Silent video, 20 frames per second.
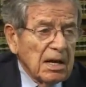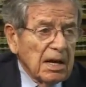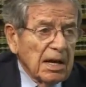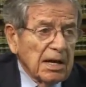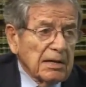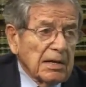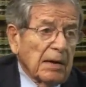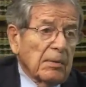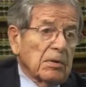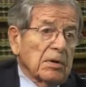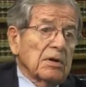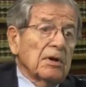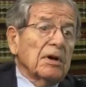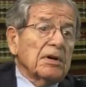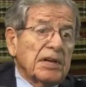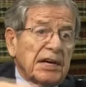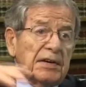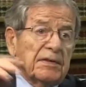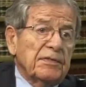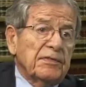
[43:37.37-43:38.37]
And they were
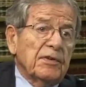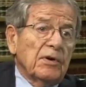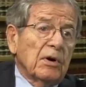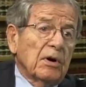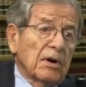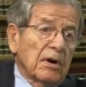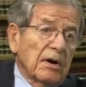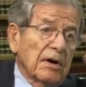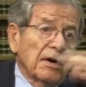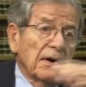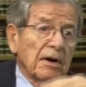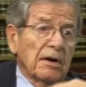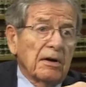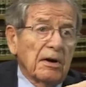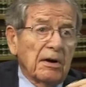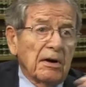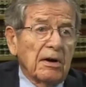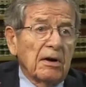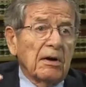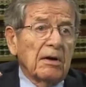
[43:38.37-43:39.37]
looking for
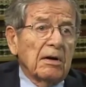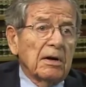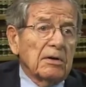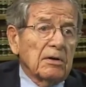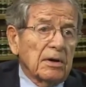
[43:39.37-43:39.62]
her,